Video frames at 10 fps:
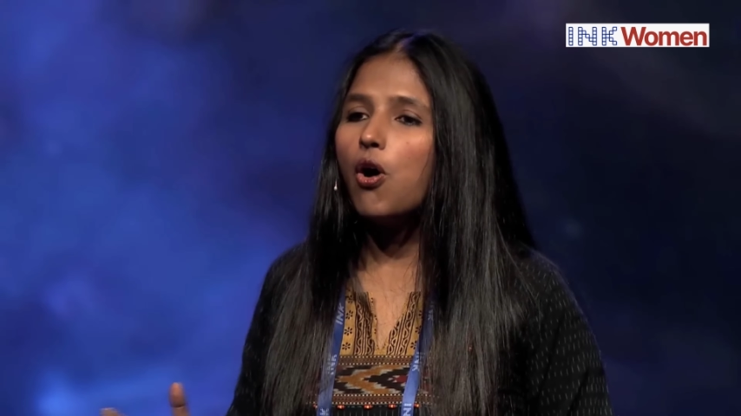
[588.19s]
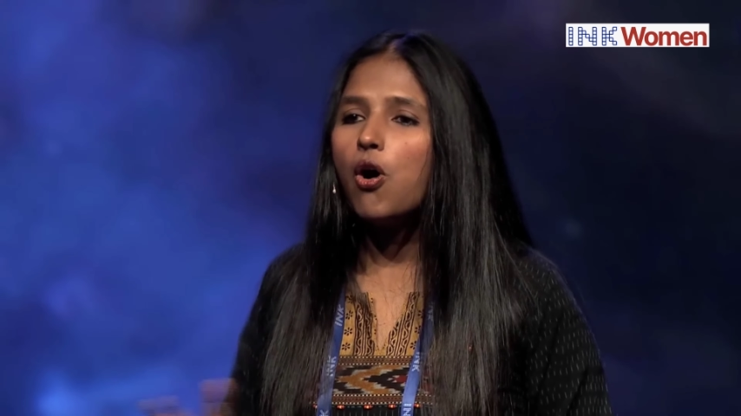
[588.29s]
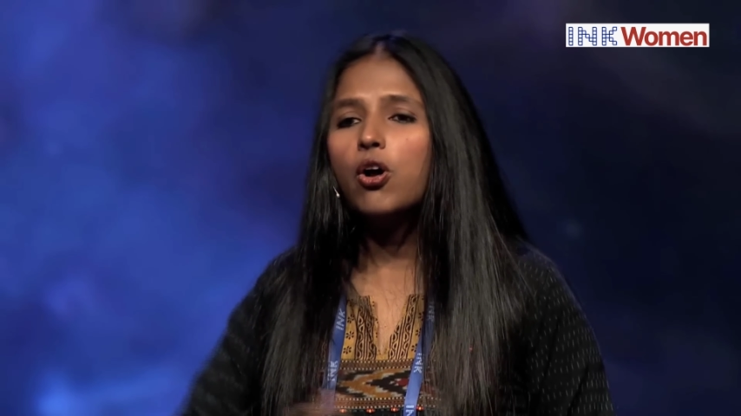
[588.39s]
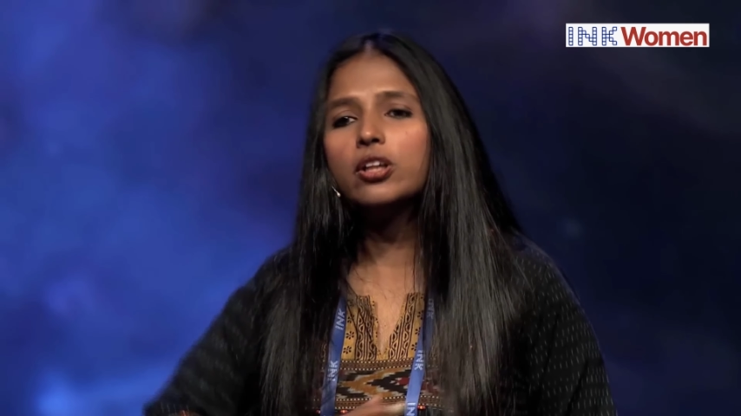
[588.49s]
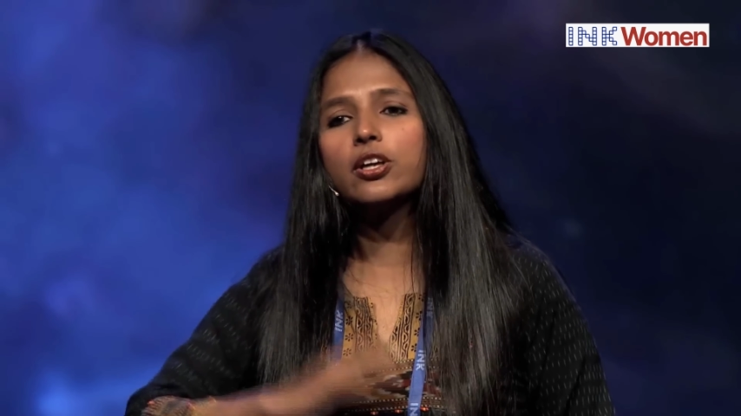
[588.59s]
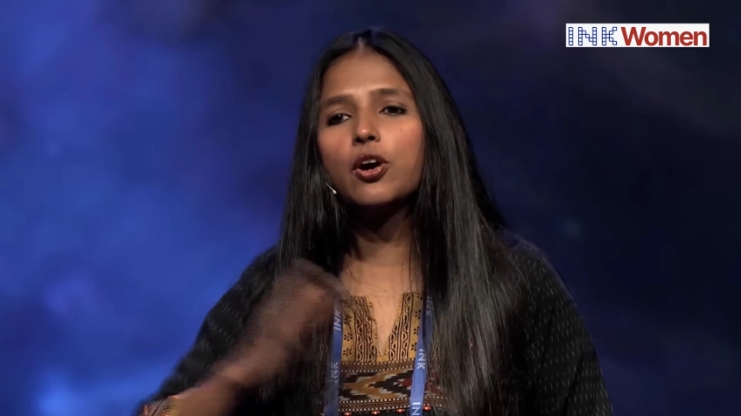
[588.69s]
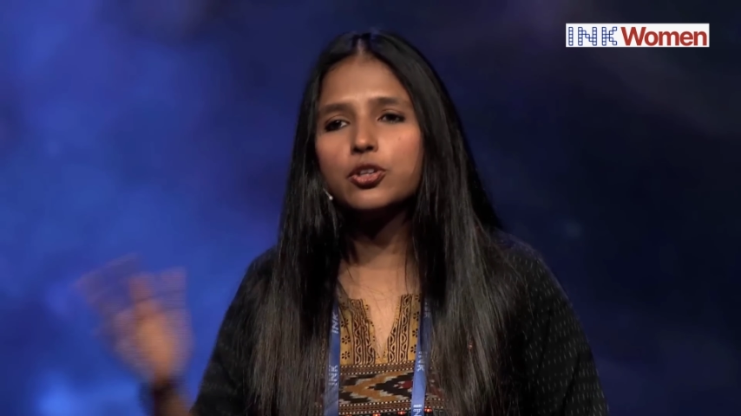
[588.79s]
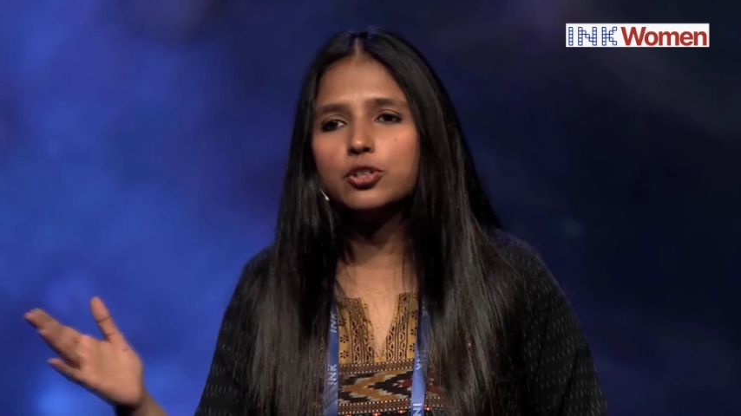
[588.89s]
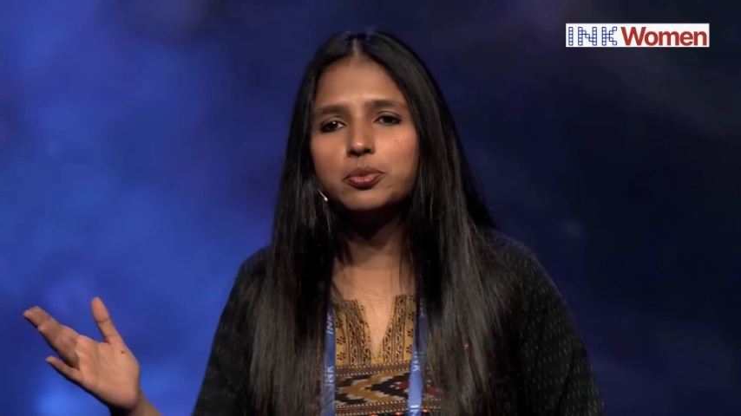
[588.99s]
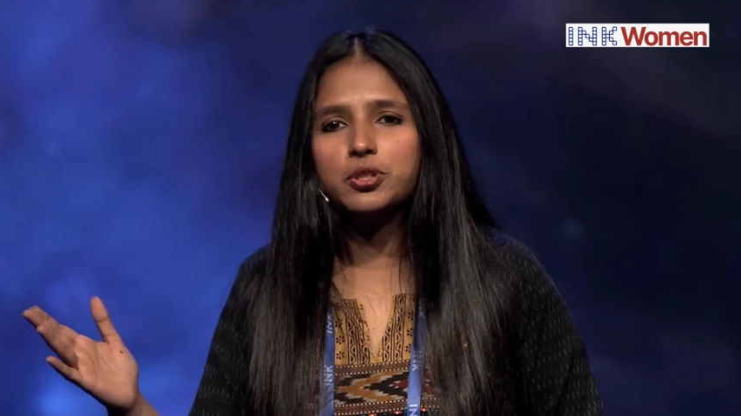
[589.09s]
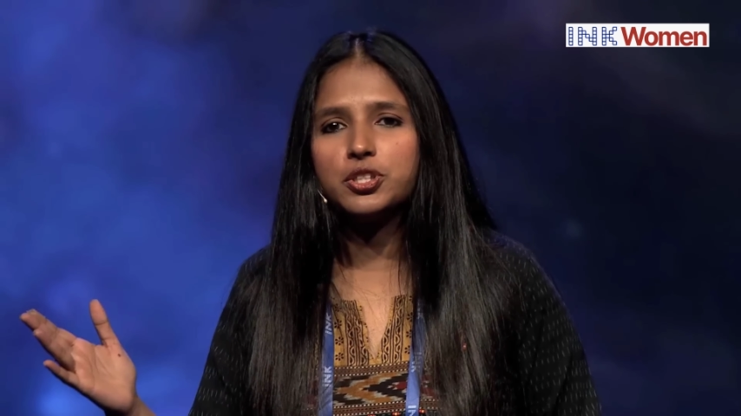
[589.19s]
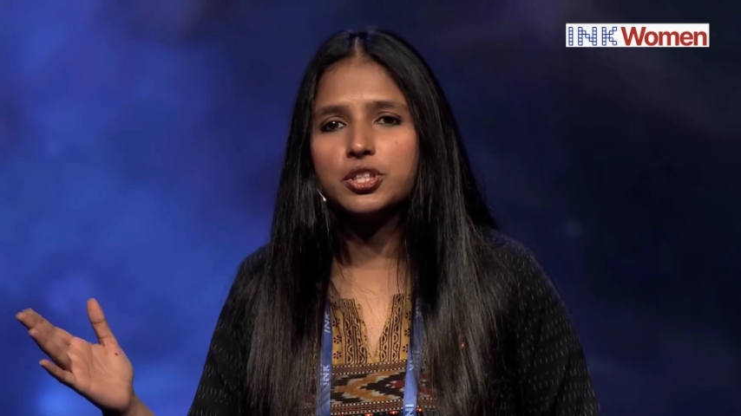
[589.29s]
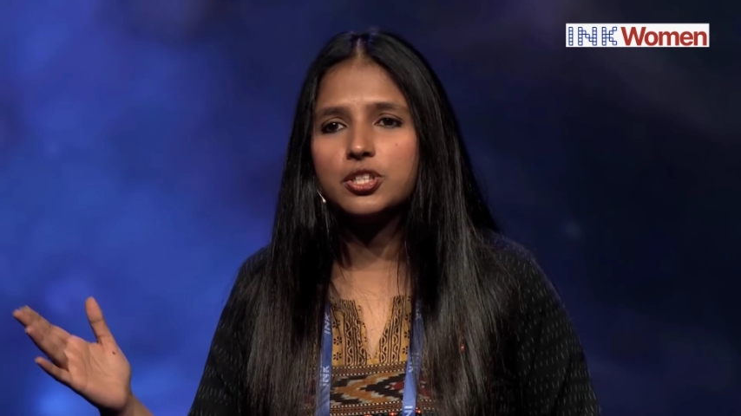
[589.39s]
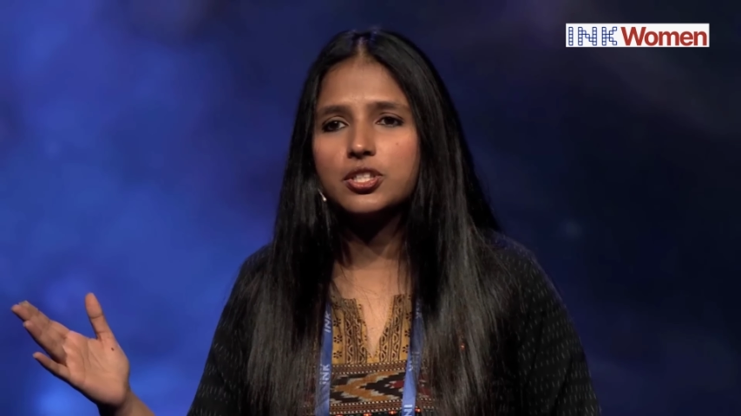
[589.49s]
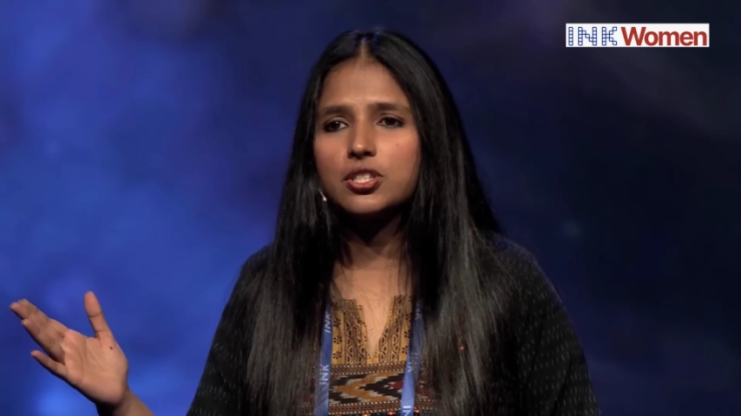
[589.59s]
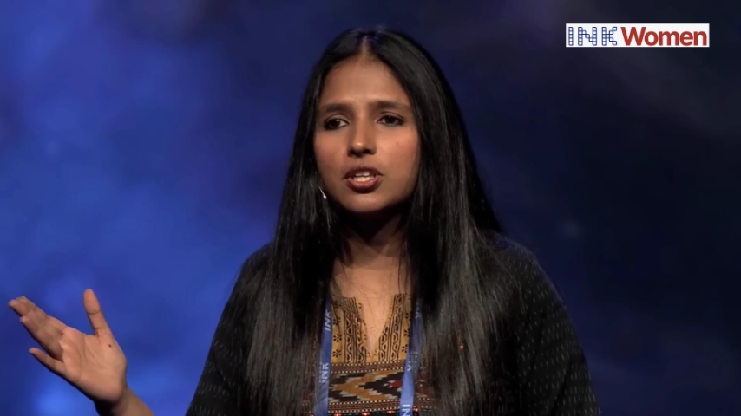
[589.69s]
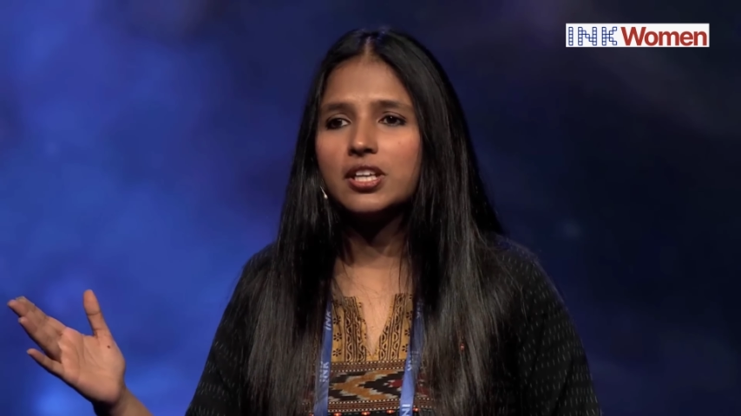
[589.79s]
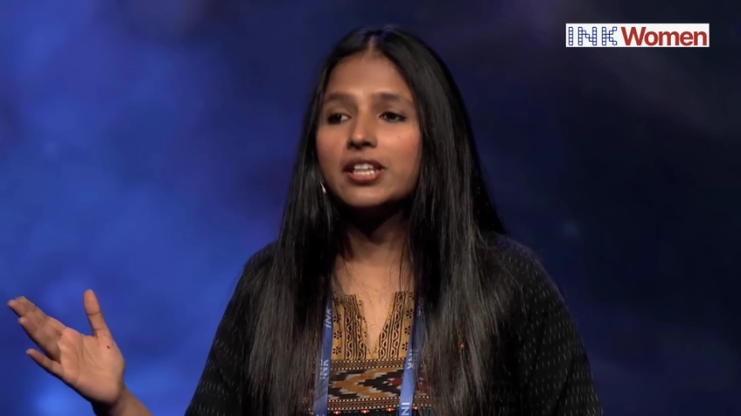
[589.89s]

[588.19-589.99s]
all the contributions